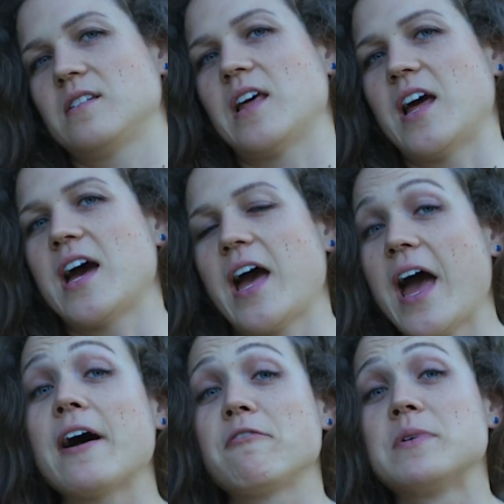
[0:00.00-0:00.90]
I
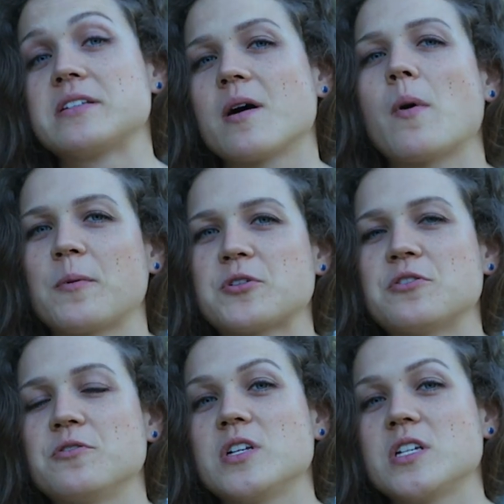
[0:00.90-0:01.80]
have missed some
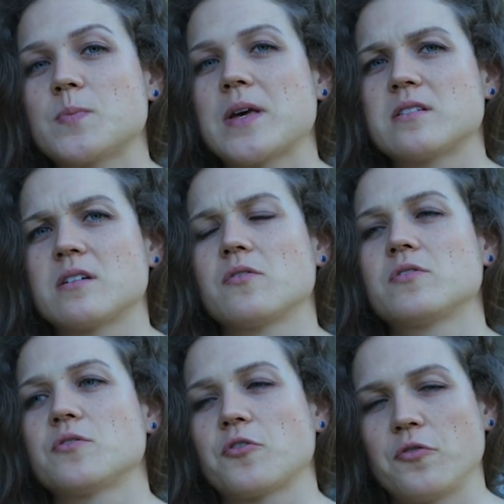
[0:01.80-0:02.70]
opportunities based on
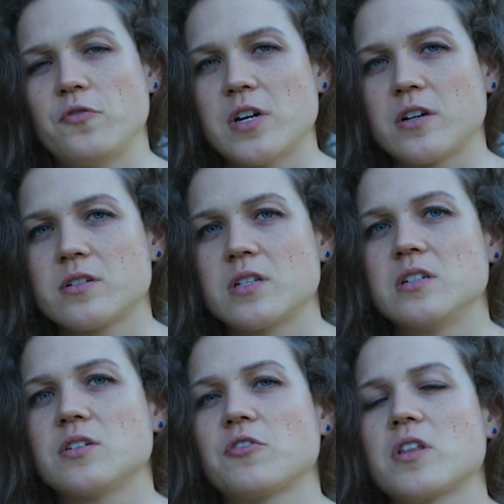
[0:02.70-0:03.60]
different fears
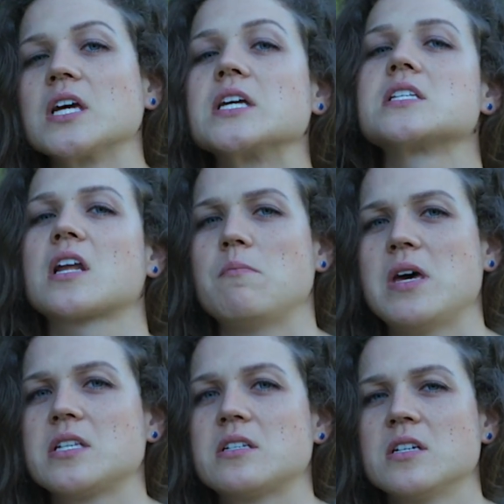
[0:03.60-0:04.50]
and different things that I
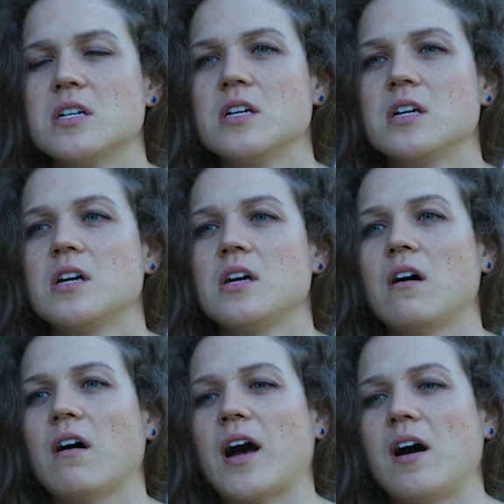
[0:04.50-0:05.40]
missed,
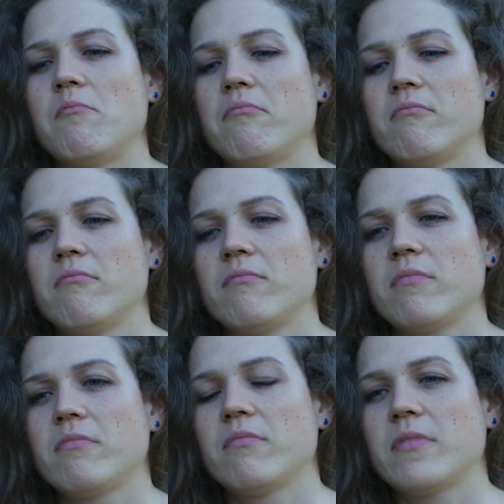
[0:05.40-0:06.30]

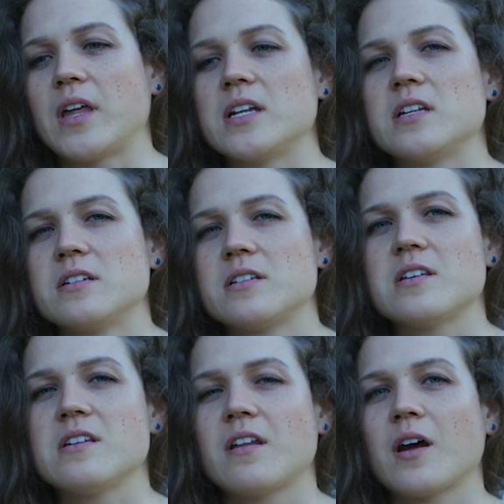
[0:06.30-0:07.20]
that I didn't
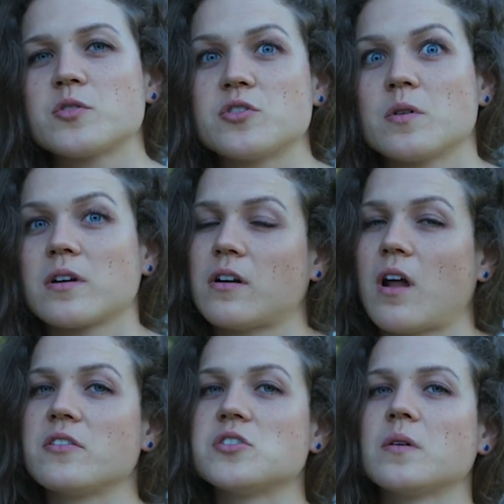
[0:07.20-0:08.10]
see that I was doing or
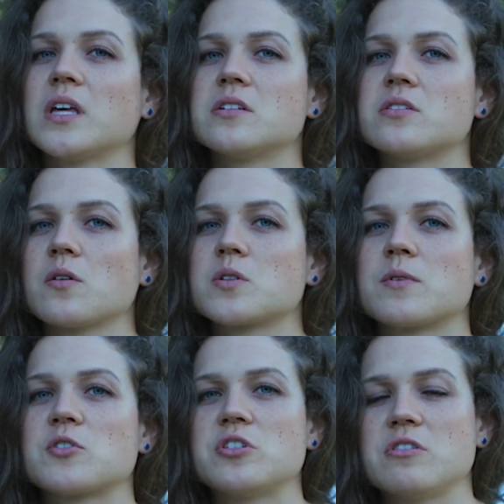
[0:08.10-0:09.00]
not doing. And so as
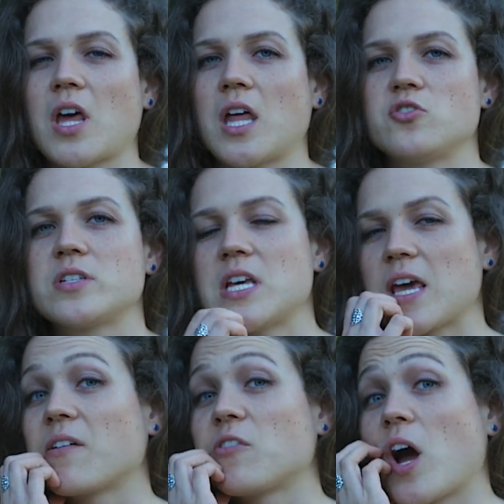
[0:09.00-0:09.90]
much as you can, just
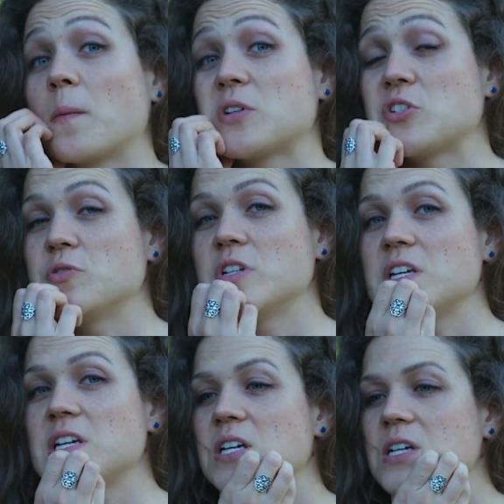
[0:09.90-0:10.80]
take every
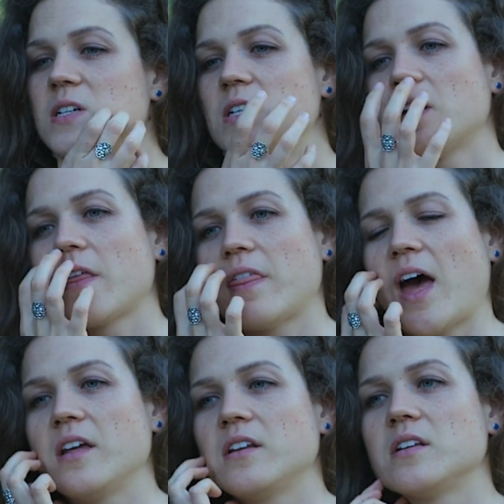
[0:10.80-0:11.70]
opportunity
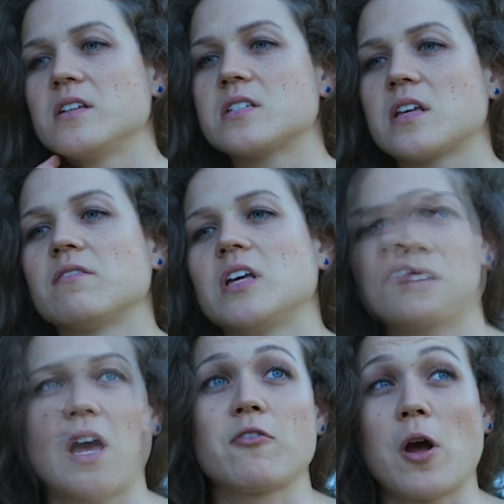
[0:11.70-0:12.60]
that is
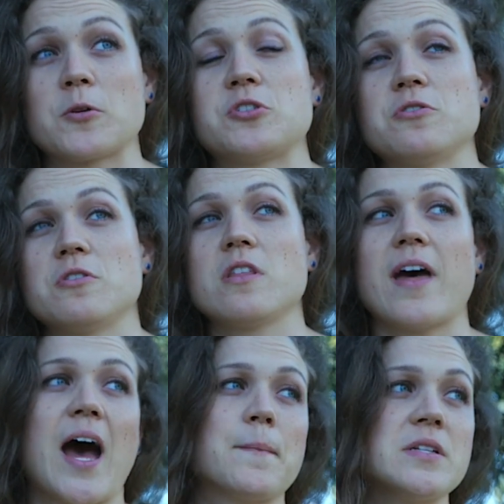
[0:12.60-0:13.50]
given, every opportunity
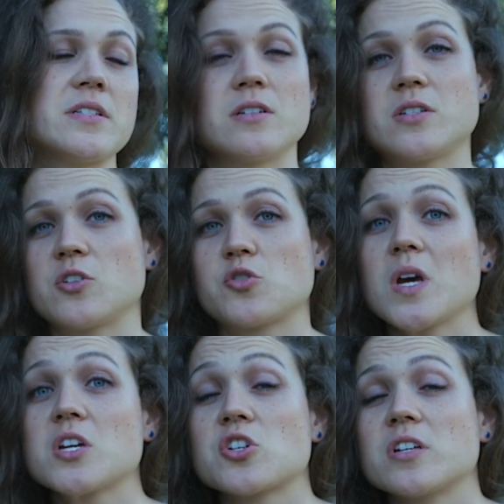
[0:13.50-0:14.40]
that happens in
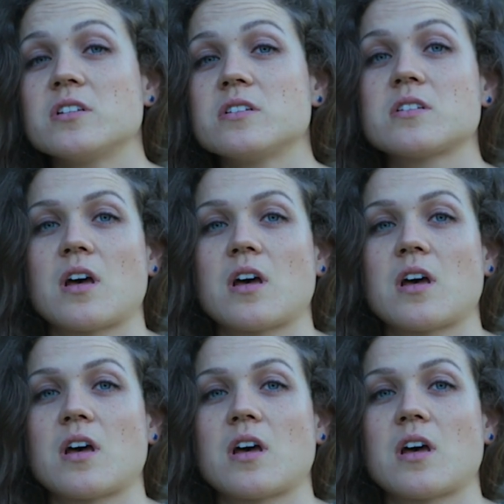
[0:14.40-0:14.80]
situations,